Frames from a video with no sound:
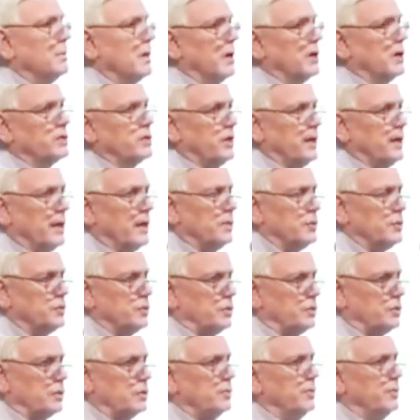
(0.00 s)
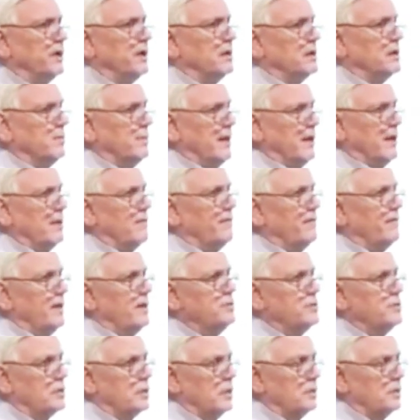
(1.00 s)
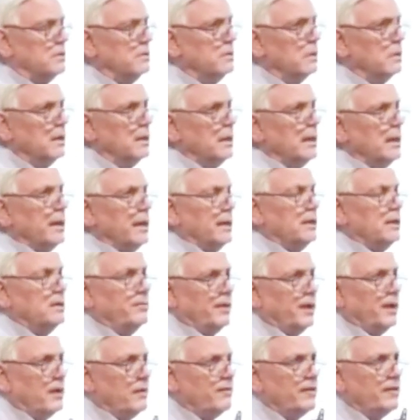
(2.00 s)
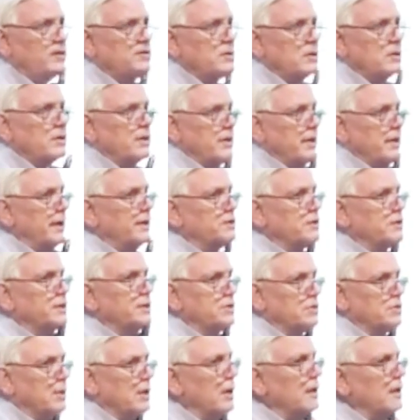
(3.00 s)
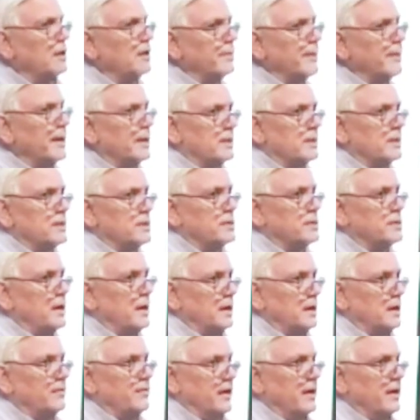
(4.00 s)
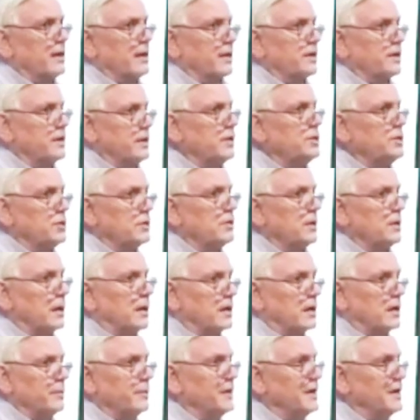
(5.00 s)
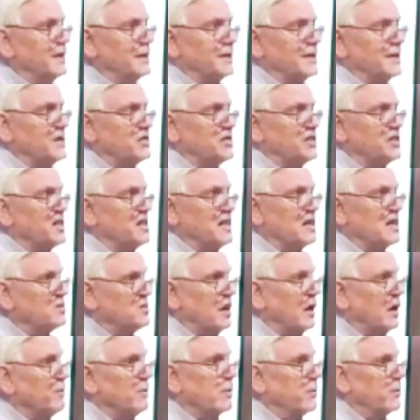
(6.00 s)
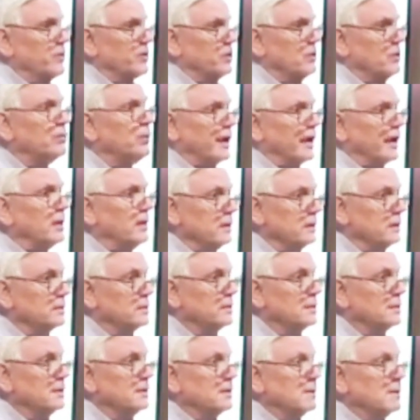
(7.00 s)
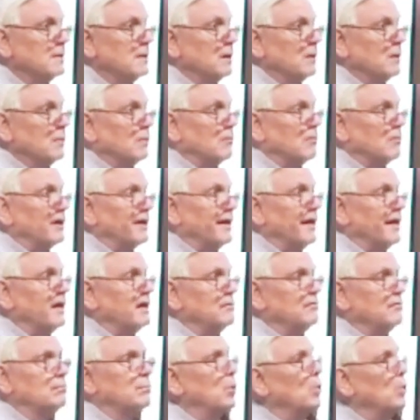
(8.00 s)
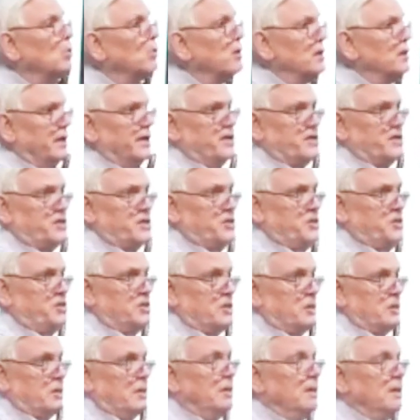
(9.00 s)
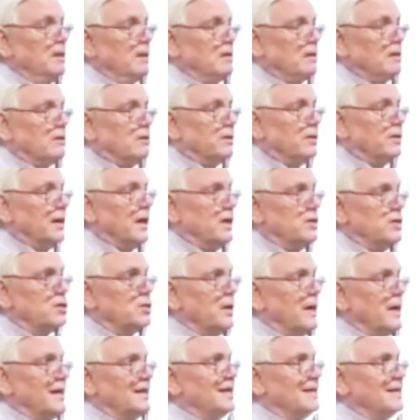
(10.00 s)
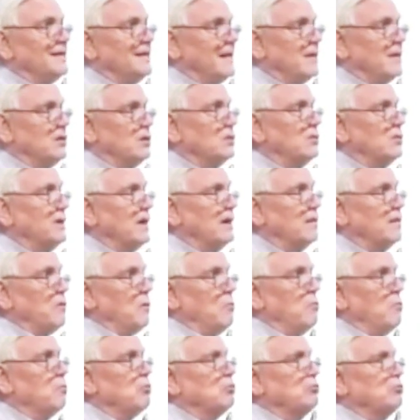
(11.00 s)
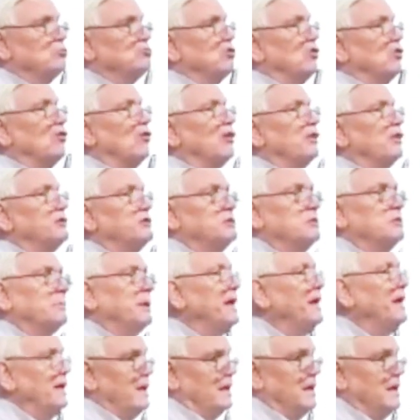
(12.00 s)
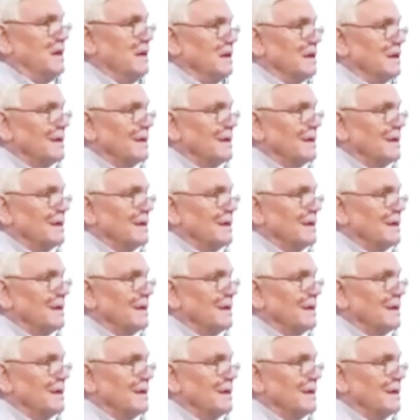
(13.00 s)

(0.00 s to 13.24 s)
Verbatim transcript: Marx and Engels are doing in the manifesto, they actually talk about this kind of alienation argument, and they say that's not what we're doing. We're not moralists. We're not trying to tell you how the world ought to be.